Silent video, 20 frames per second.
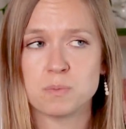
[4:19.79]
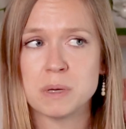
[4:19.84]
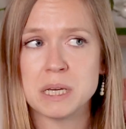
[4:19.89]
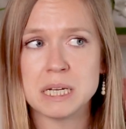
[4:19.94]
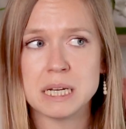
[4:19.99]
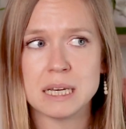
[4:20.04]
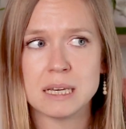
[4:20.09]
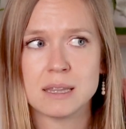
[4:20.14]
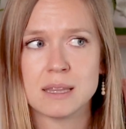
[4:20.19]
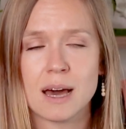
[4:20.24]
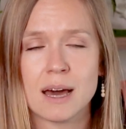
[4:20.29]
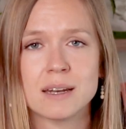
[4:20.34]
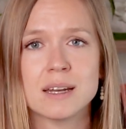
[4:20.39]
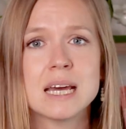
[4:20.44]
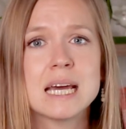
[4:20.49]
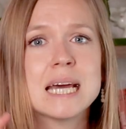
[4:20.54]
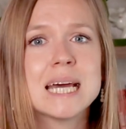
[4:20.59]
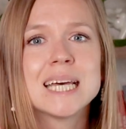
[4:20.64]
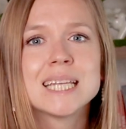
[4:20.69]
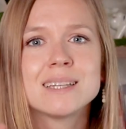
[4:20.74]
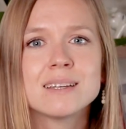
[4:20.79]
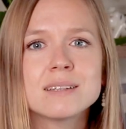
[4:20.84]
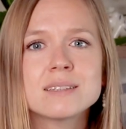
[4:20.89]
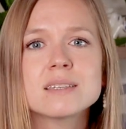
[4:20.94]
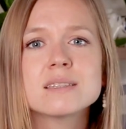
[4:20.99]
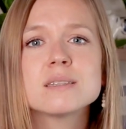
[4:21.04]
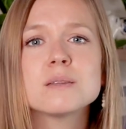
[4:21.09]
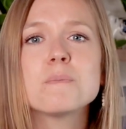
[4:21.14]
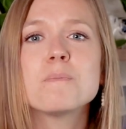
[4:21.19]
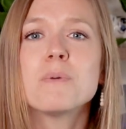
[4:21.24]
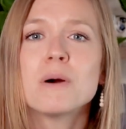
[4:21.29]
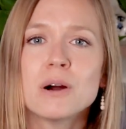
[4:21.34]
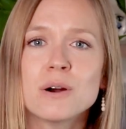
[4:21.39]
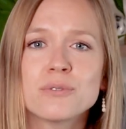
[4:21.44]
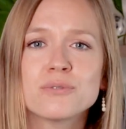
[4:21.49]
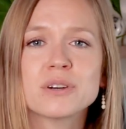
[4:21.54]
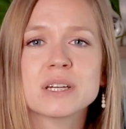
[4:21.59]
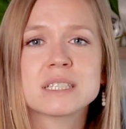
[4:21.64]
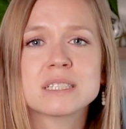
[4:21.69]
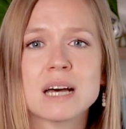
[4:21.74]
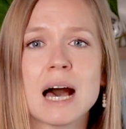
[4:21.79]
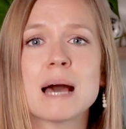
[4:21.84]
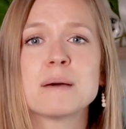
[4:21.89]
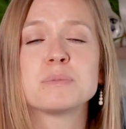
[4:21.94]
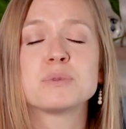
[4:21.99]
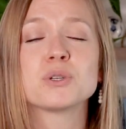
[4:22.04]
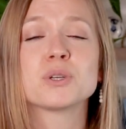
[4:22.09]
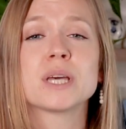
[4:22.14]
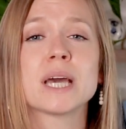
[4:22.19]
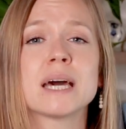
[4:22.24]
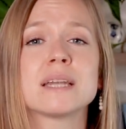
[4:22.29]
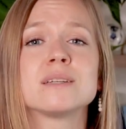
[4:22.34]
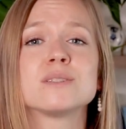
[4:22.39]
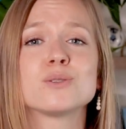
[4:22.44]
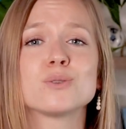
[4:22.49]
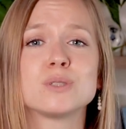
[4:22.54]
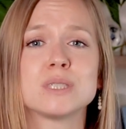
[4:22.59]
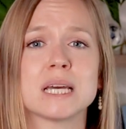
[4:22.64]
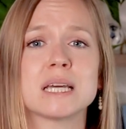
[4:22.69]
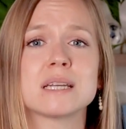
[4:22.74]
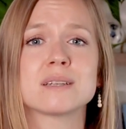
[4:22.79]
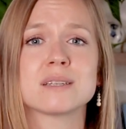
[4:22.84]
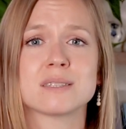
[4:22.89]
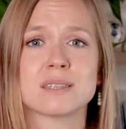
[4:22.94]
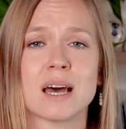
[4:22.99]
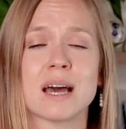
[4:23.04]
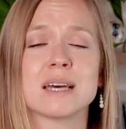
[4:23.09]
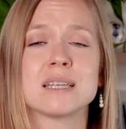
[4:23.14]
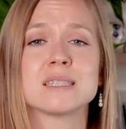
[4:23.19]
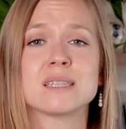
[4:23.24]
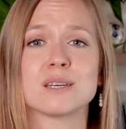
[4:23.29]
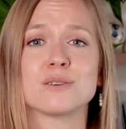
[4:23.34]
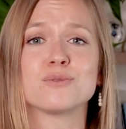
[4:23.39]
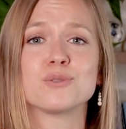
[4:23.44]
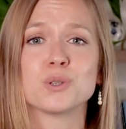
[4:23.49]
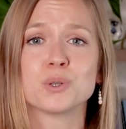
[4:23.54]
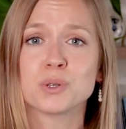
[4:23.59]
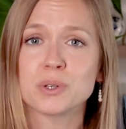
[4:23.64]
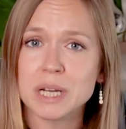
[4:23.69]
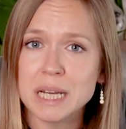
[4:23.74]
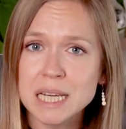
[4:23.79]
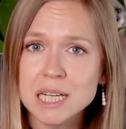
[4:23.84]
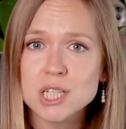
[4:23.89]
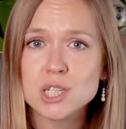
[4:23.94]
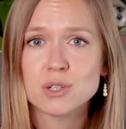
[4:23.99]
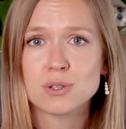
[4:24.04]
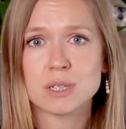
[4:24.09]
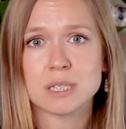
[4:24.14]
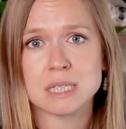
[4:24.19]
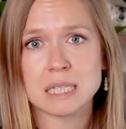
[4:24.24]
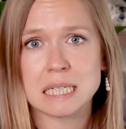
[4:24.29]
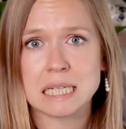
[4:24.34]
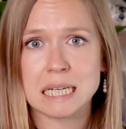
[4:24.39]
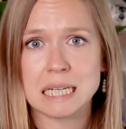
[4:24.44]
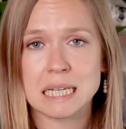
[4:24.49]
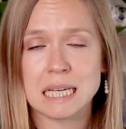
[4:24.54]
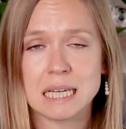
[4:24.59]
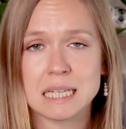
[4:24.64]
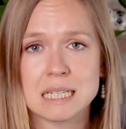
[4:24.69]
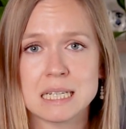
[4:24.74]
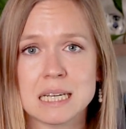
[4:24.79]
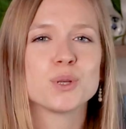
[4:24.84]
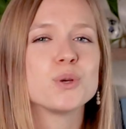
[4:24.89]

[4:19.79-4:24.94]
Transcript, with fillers: meaning that this is the perfect time to get into data science if you're interested in it.